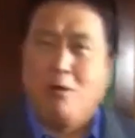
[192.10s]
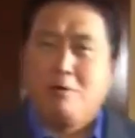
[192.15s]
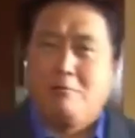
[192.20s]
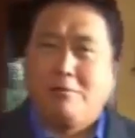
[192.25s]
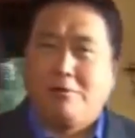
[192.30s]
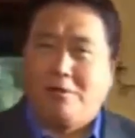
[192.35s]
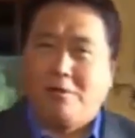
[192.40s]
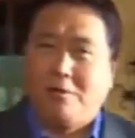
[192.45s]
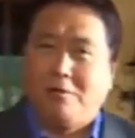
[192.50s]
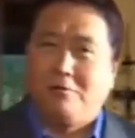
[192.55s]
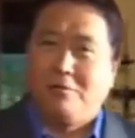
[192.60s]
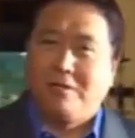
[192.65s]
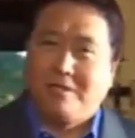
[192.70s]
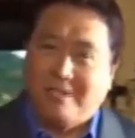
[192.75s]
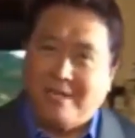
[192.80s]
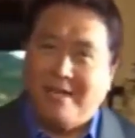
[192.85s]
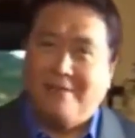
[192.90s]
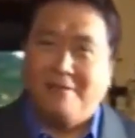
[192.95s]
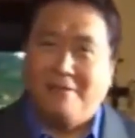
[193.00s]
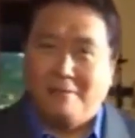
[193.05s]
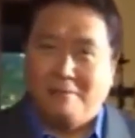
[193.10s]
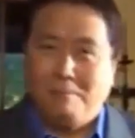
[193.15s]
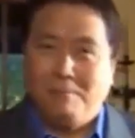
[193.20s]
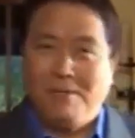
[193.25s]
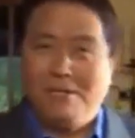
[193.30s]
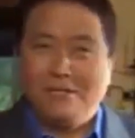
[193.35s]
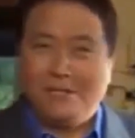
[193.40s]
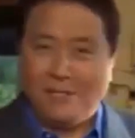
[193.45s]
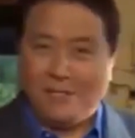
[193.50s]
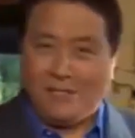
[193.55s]
work with you to get the
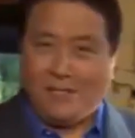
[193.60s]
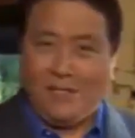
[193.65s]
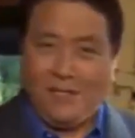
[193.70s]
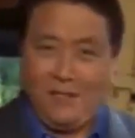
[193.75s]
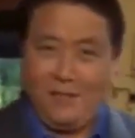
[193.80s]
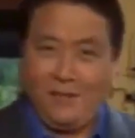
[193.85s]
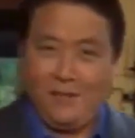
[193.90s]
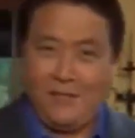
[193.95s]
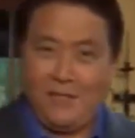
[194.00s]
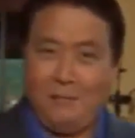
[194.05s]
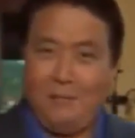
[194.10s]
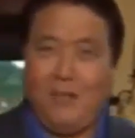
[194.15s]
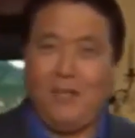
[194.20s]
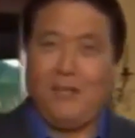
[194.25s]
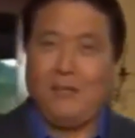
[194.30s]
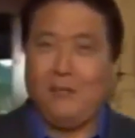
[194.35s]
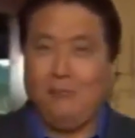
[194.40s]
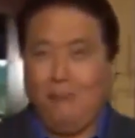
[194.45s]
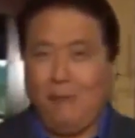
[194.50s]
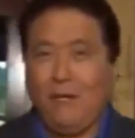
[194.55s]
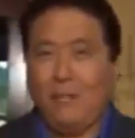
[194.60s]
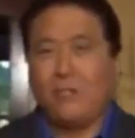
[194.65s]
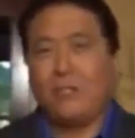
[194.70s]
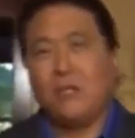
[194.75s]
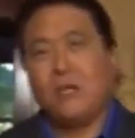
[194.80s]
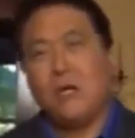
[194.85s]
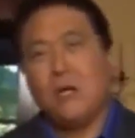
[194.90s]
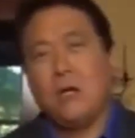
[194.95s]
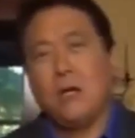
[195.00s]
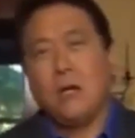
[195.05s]
business skills that make you
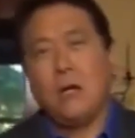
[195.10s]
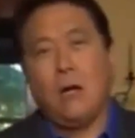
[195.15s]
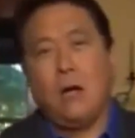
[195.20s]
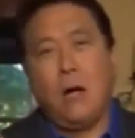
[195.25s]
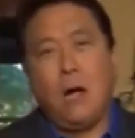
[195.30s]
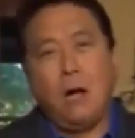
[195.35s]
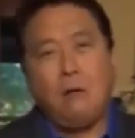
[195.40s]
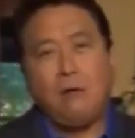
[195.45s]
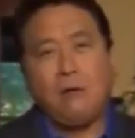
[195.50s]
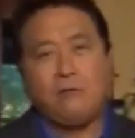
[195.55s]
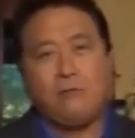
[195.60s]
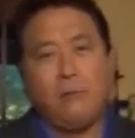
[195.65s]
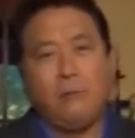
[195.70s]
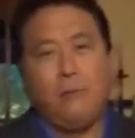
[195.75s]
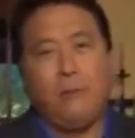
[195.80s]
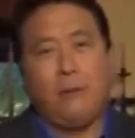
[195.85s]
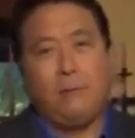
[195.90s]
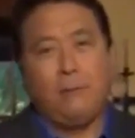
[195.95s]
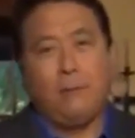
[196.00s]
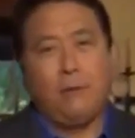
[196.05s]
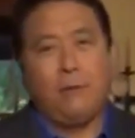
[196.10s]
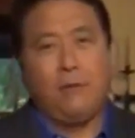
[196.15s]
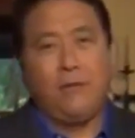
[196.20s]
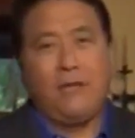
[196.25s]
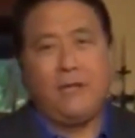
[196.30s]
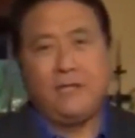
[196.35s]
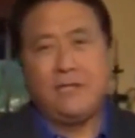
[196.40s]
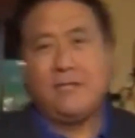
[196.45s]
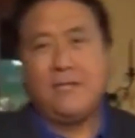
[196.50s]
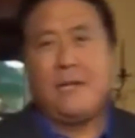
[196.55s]
rich. Always remember
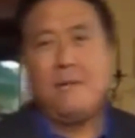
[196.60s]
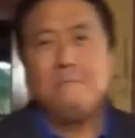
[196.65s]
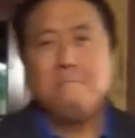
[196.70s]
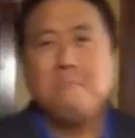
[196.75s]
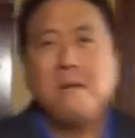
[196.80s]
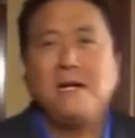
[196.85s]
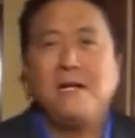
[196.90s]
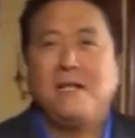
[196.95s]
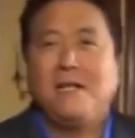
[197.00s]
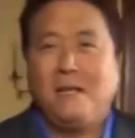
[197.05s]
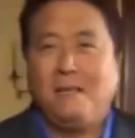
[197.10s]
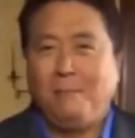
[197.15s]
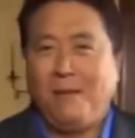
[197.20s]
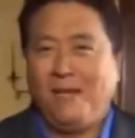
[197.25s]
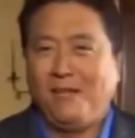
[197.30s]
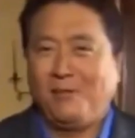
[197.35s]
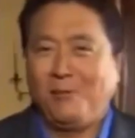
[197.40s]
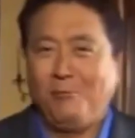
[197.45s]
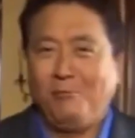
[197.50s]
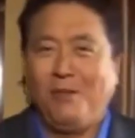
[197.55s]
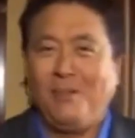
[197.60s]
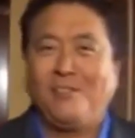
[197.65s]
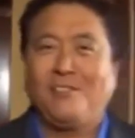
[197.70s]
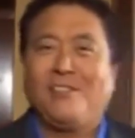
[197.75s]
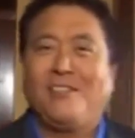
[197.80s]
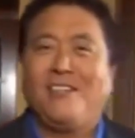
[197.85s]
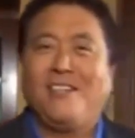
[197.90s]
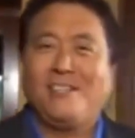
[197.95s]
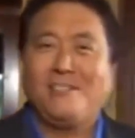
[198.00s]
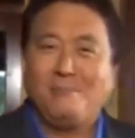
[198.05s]
that it's not money that makes you
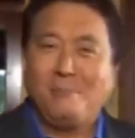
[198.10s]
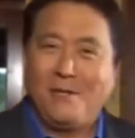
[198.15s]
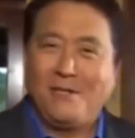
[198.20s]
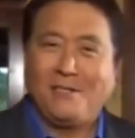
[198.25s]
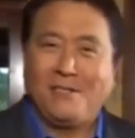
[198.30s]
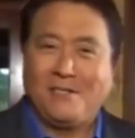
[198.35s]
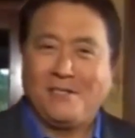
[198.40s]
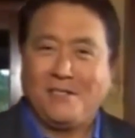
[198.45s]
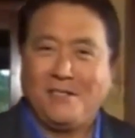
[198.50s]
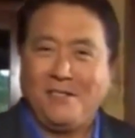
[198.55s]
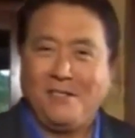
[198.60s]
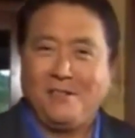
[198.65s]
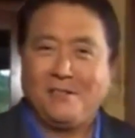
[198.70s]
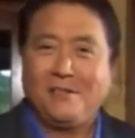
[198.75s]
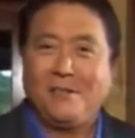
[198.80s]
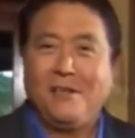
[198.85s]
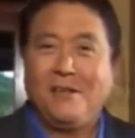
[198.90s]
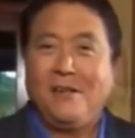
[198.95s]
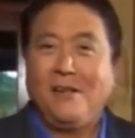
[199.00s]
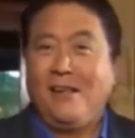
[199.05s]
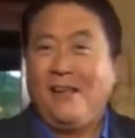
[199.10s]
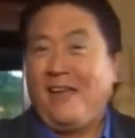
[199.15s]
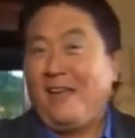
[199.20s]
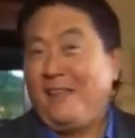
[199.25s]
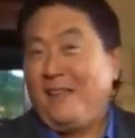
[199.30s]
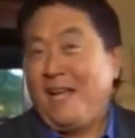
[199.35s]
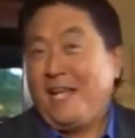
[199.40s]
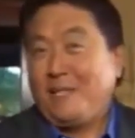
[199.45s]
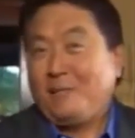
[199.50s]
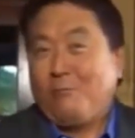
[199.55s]
rich, it's business skills.
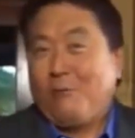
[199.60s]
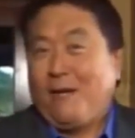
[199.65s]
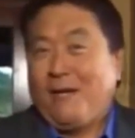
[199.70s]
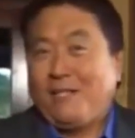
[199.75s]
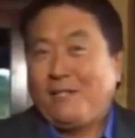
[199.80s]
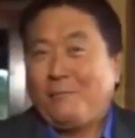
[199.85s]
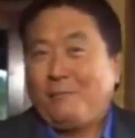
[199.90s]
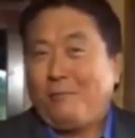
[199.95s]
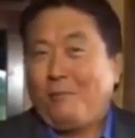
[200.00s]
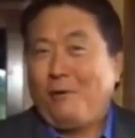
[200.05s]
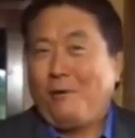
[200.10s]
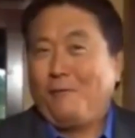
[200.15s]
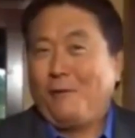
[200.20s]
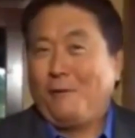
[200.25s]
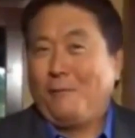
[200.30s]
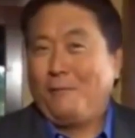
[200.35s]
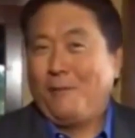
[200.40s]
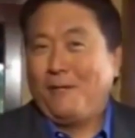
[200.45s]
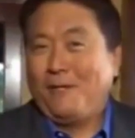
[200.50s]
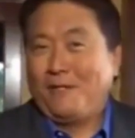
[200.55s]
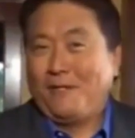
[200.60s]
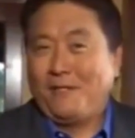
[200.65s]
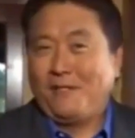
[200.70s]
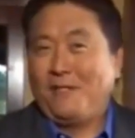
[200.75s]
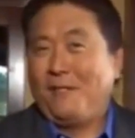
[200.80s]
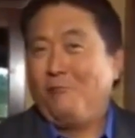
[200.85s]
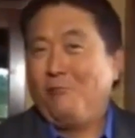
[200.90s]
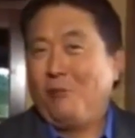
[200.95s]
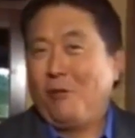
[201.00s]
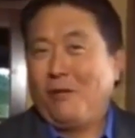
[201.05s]
And that's why it's a perfect
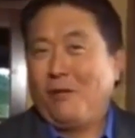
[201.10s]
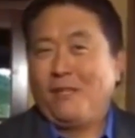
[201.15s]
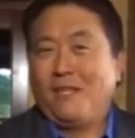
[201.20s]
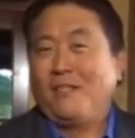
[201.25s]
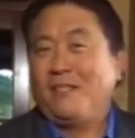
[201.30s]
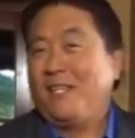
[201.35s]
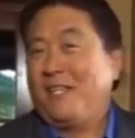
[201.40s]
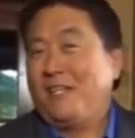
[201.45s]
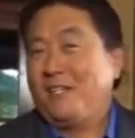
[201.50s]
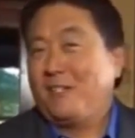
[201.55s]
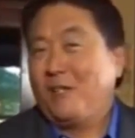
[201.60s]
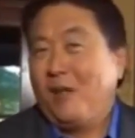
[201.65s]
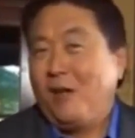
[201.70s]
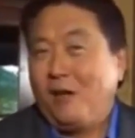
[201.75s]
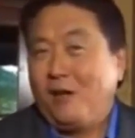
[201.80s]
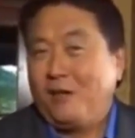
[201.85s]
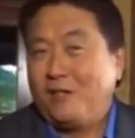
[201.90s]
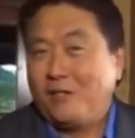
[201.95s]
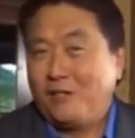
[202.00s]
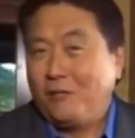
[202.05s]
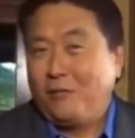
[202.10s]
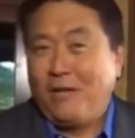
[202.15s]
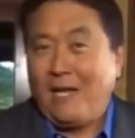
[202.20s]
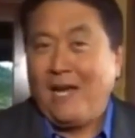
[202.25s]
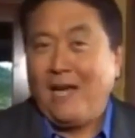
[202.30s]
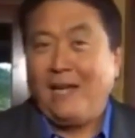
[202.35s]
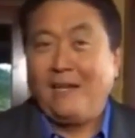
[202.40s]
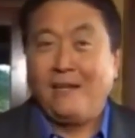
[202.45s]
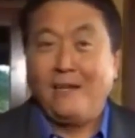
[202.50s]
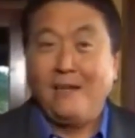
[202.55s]
business. They'll take as long as you
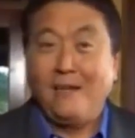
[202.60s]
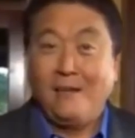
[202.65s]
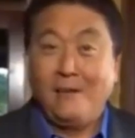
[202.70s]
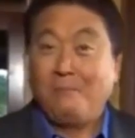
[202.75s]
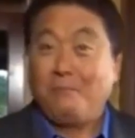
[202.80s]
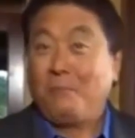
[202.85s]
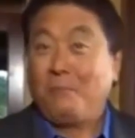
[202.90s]
like